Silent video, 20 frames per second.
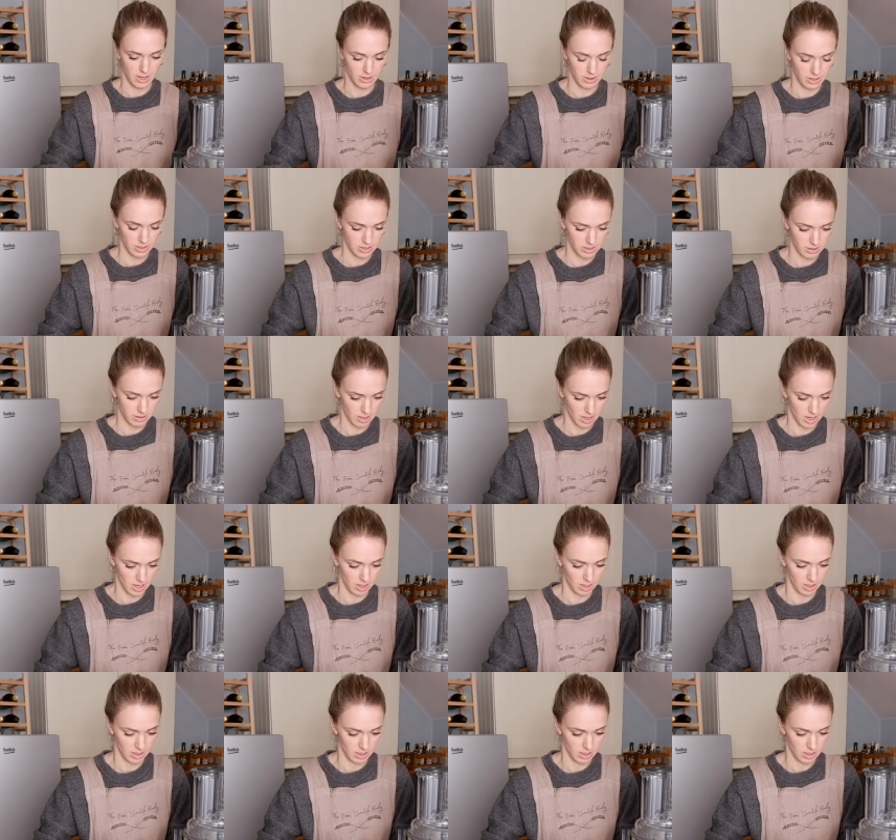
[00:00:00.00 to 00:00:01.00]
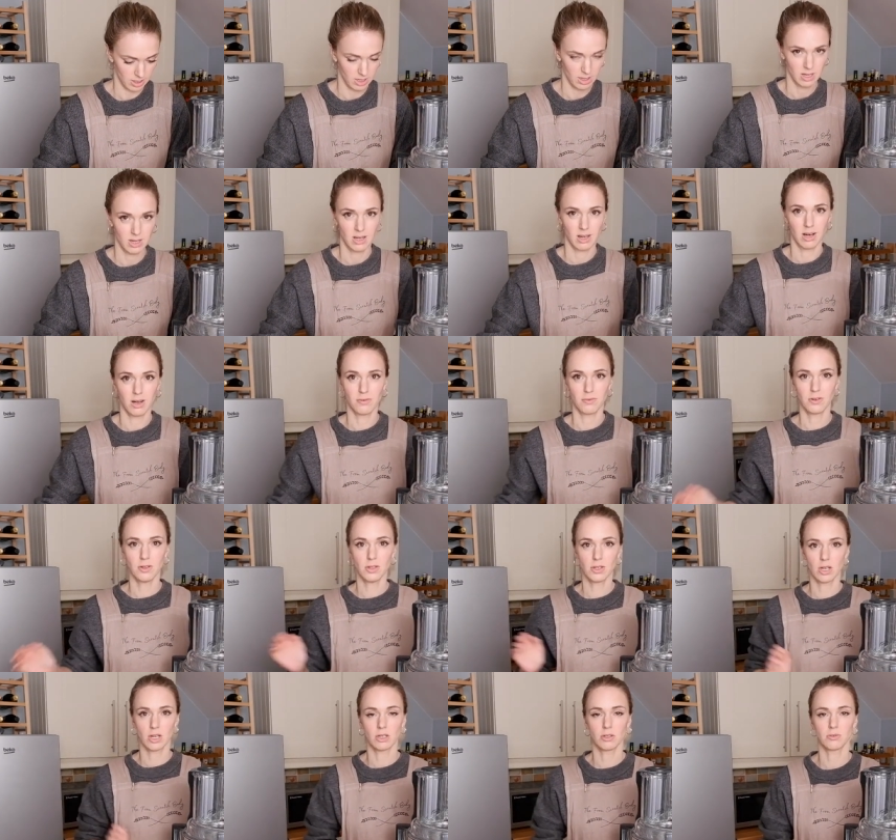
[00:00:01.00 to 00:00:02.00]
This thing, I feel
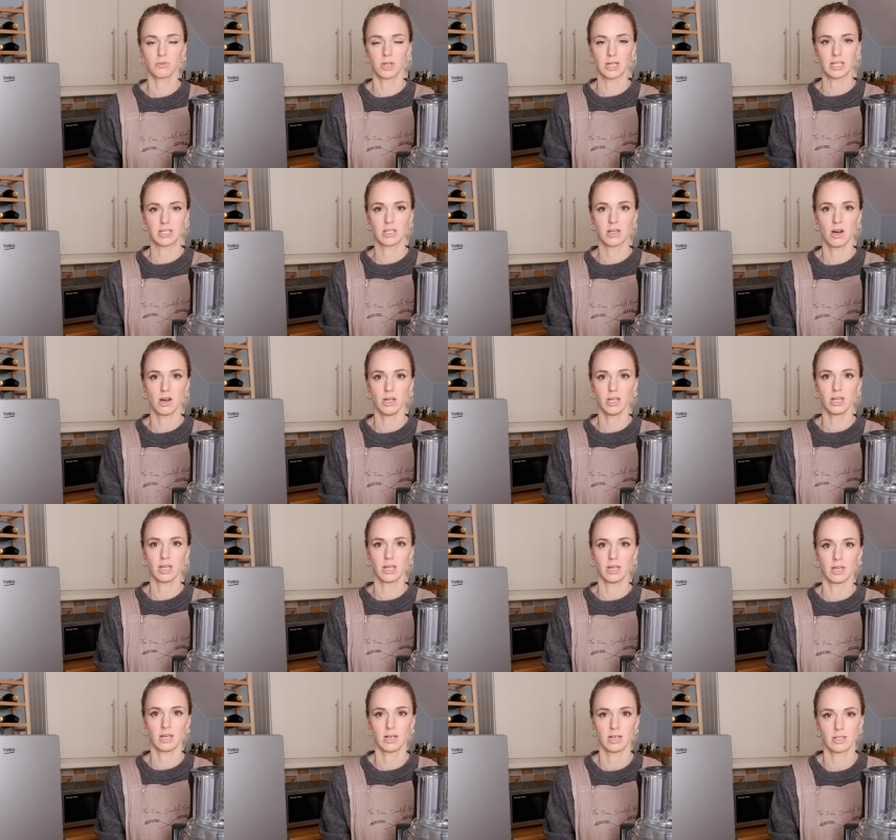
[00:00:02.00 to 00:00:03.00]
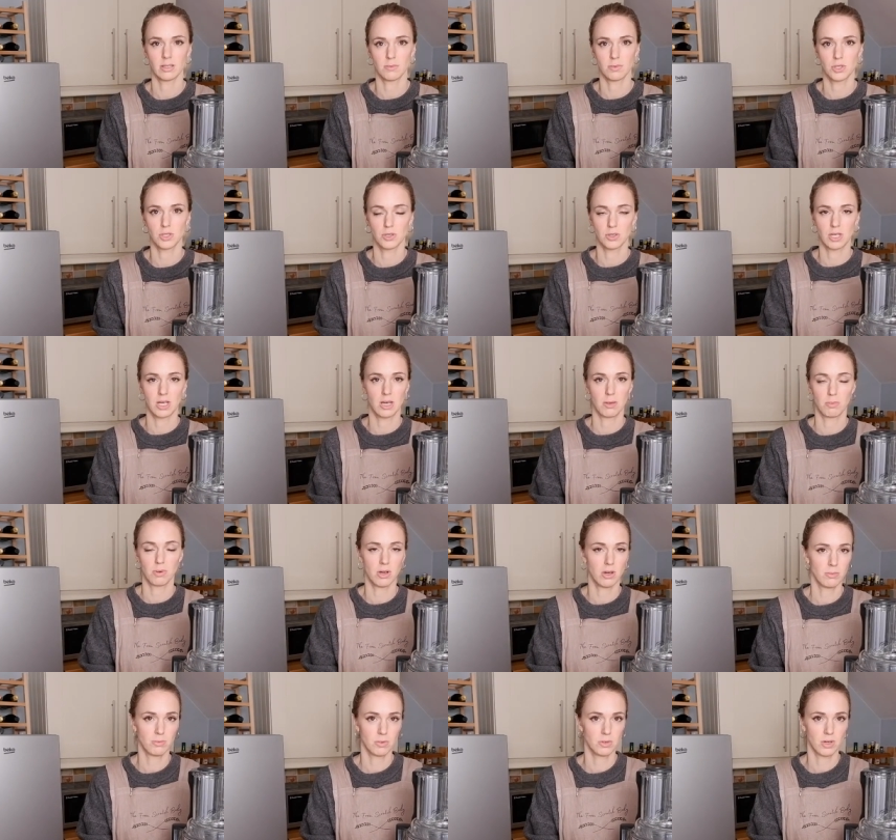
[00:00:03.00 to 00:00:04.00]
like I look really tiny as I'm stood here, but
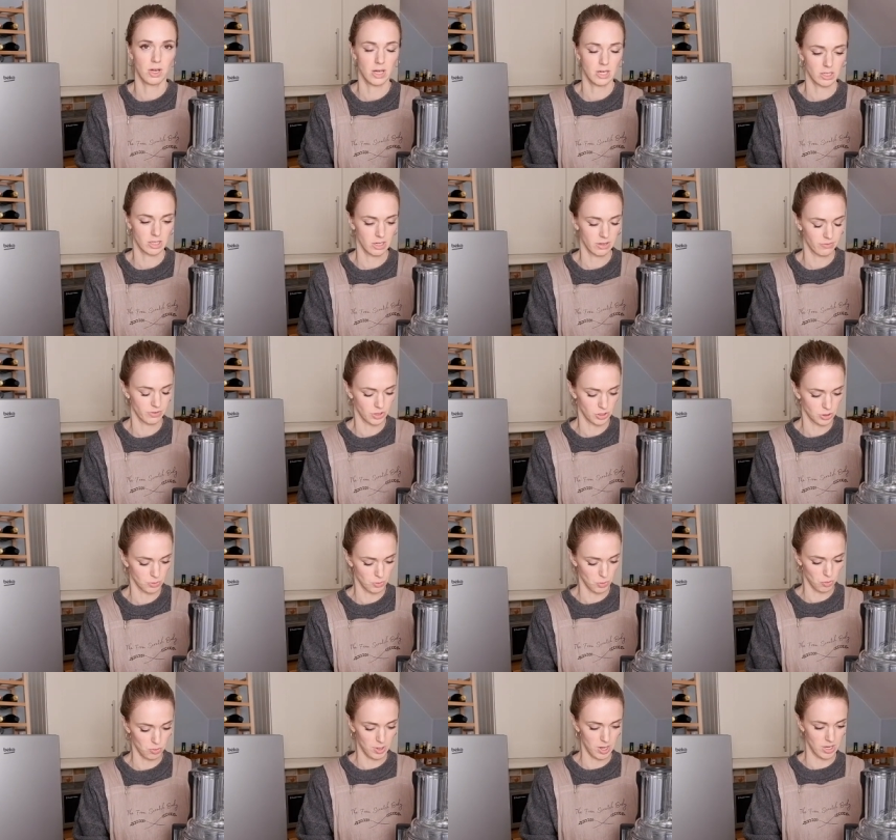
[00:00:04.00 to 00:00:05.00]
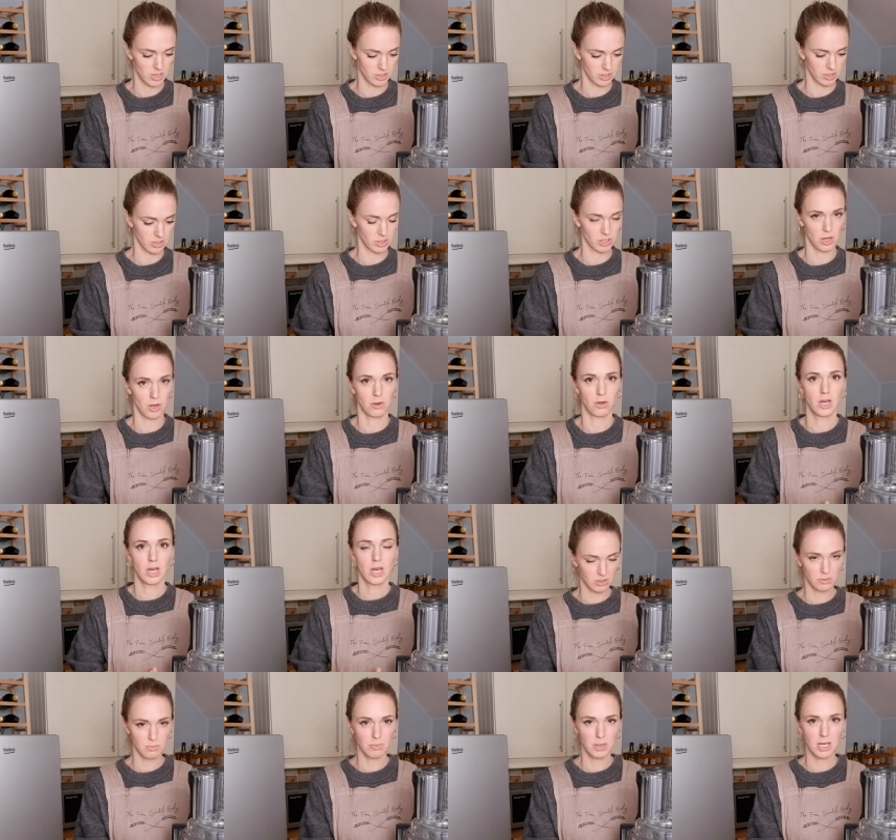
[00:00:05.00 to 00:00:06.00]
I'm not actually a very small person. So
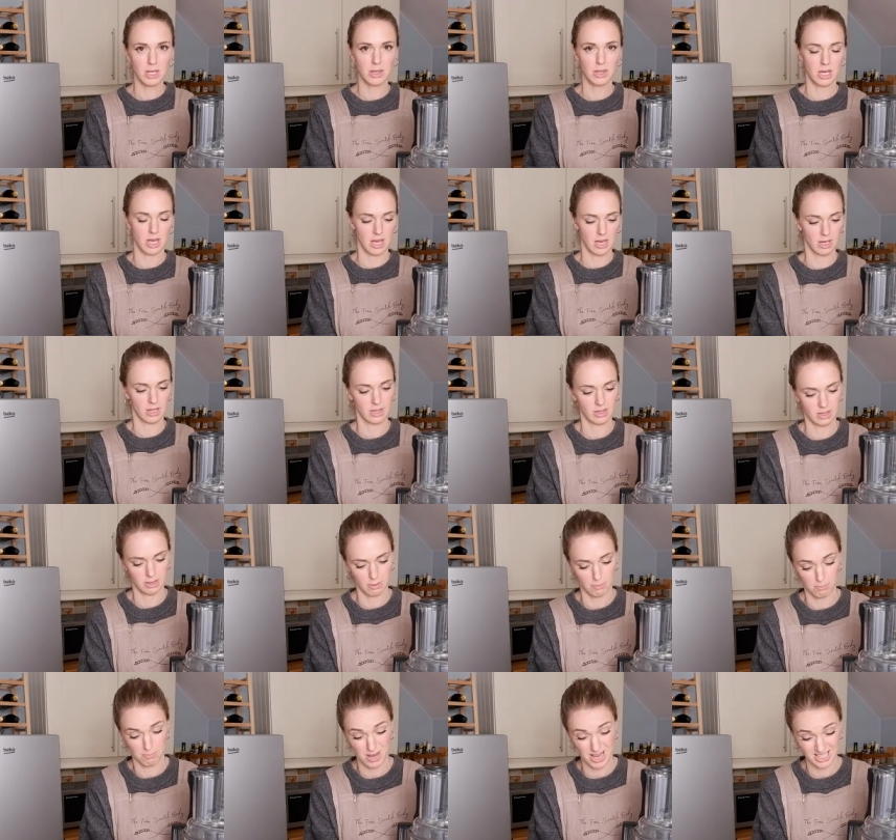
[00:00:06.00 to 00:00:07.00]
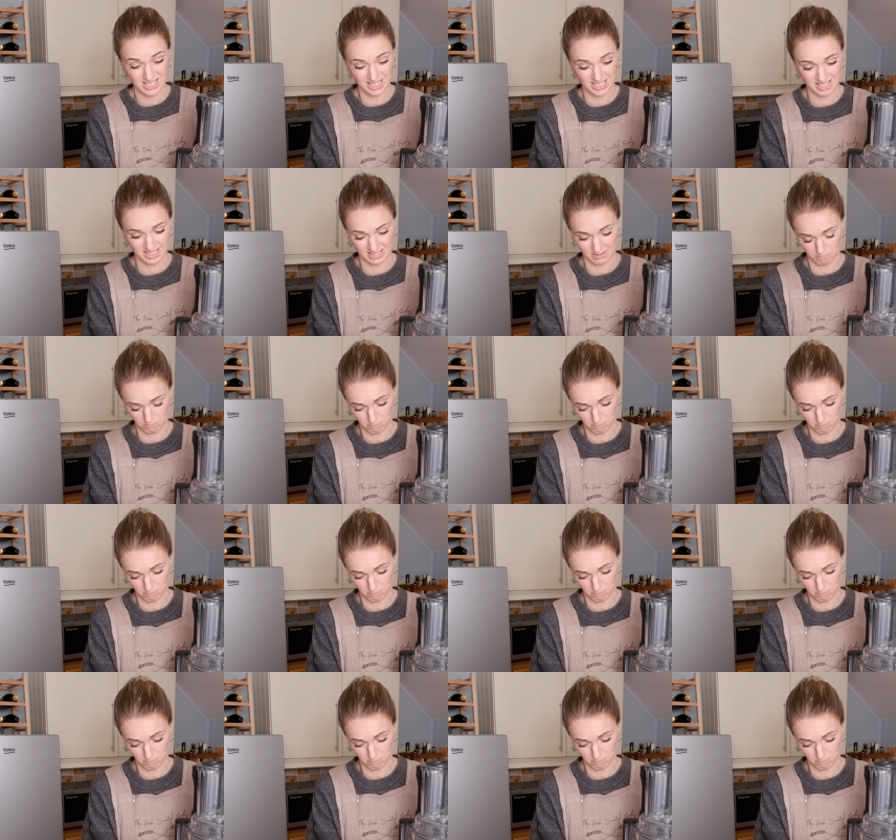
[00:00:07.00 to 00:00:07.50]
it's a big thing. The base is